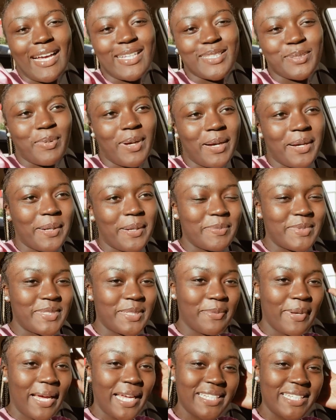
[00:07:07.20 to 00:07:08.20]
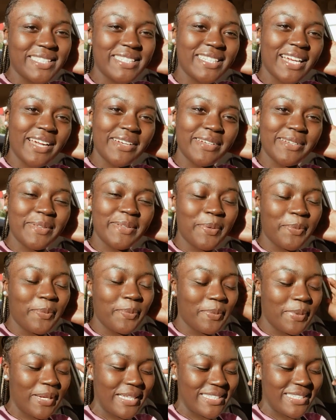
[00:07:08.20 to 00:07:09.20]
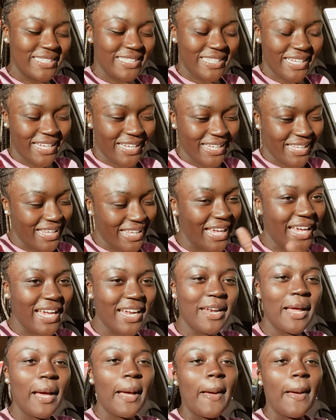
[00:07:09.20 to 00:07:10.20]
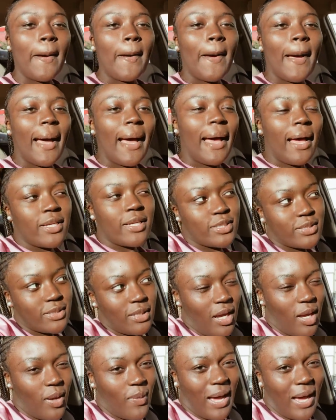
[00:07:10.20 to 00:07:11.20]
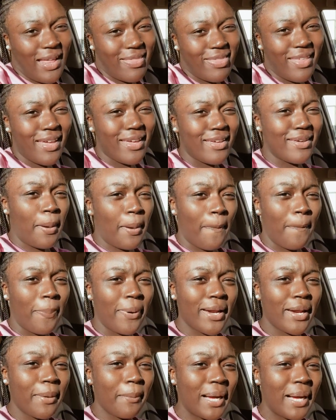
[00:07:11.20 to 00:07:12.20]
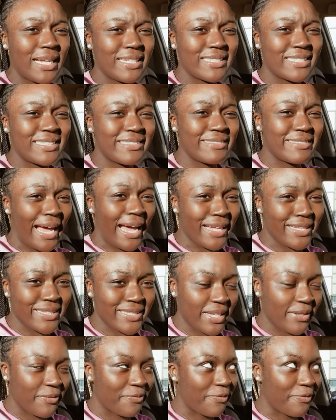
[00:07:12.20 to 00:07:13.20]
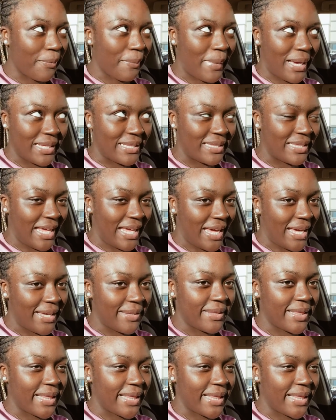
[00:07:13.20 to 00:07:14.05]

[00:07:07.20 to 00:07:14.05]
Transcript: Welcome to my channel once again. So I think pretty much that's it for my day.